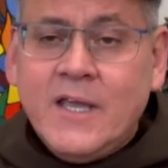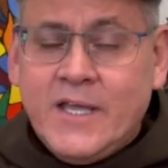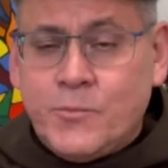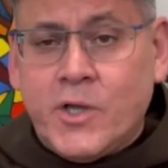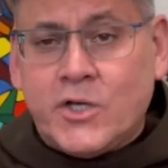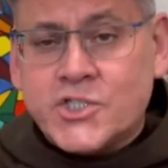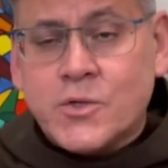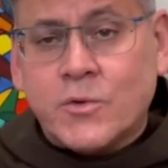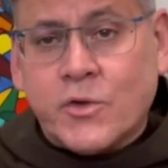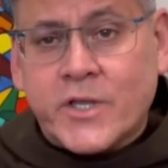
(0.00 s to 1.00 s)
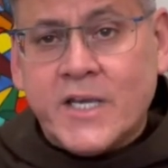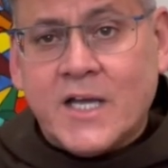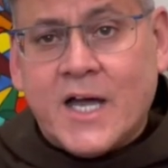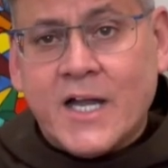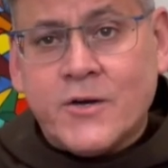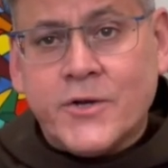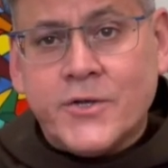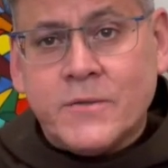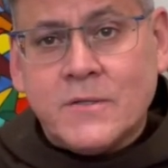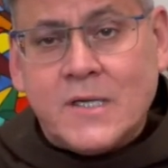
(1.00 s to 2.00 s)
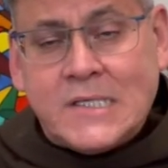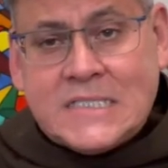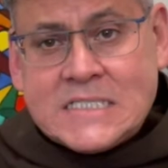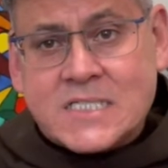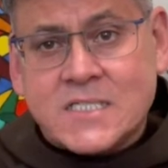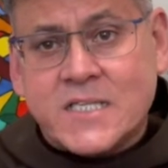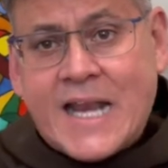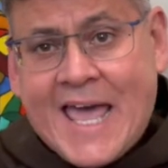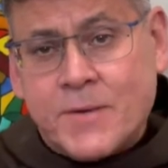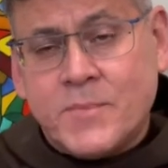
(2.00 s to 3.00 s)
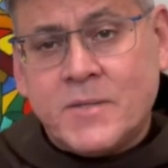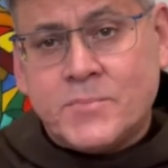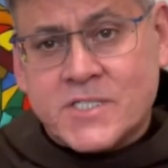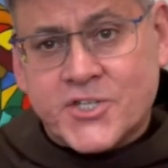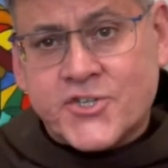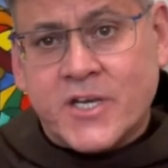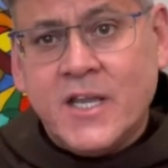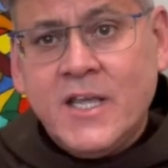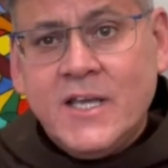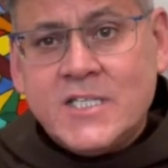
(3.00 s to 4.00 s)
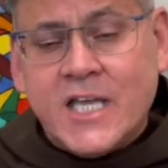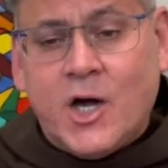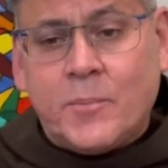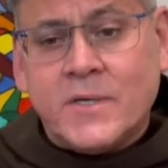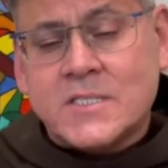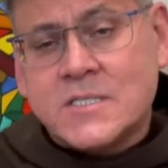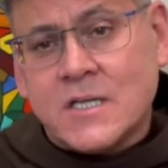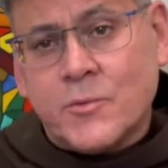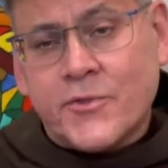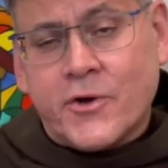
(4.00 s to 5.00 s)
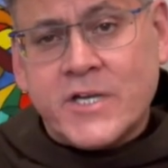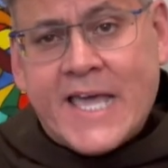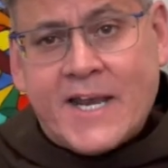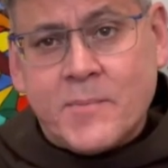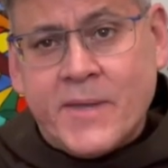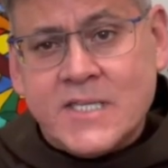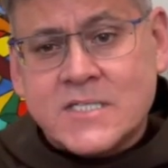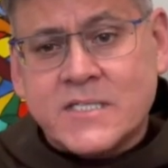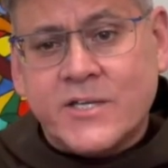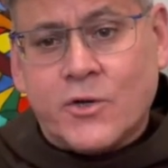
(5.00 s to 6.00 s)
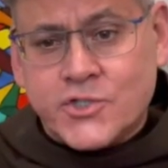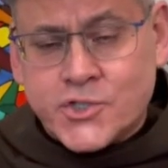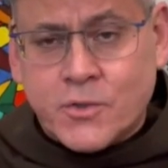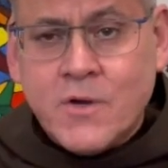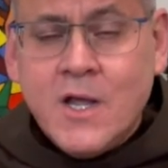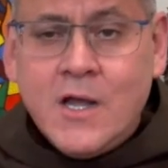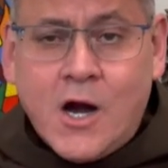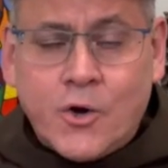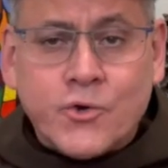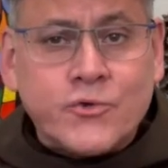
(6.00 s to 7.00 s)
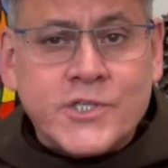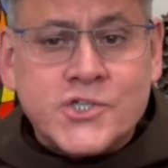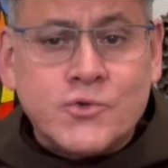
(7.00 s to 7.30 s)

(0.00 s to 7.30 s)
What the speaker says: And we also are looking to hire an assistant admin position to help us with our database and also our early school